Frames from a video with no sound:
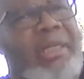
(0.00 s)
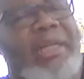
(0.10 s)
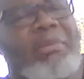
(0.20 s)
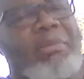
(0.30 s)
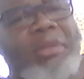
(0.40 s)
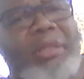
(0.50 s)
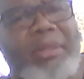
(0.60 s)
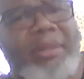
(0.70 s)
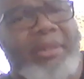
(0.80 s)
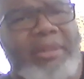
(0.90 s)
I wouldn't
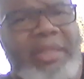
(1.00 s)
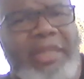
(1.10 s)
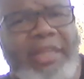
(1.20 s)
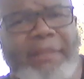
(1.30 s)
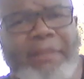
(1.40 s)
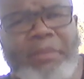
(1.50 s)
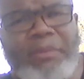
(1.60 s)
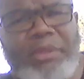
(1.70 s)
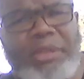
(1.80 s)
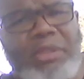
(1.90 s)
encourage that.
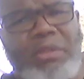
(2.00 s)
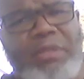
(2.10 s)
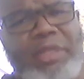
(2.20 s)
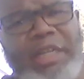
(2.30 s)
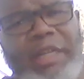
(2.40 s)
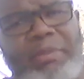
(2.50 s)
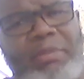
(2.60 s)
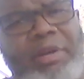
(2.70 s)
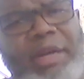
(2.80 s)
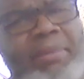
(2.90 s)
Just over time, the
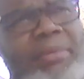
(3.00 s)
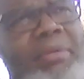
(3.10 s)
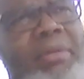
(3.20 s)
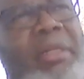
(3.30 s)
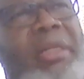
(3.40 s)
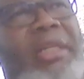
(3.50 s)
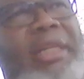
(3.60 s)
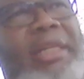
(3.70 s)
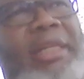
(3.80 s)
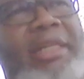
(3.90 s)
wrapper
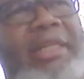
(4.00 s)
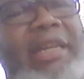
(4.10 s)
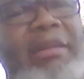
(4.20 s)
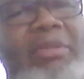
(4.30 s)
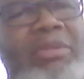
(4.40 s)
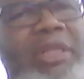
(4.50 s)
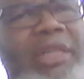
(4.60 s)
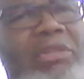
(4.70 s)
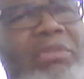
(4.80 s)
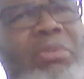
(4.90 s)
can get damaged
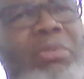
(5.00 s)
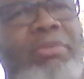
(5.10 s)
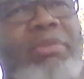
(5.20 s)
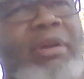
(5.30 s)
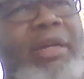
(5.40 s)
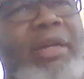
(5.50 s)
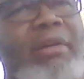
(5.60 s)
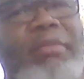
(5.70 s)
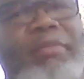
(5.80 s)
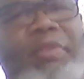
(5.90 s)
as you move it
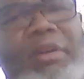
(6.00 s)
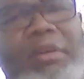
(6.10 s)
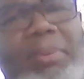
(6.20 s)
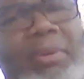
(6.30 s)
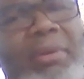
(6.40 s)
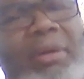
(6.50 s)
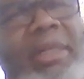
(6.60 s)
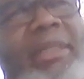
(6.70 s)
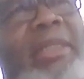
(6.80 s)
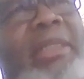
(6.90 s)
around and fall apart.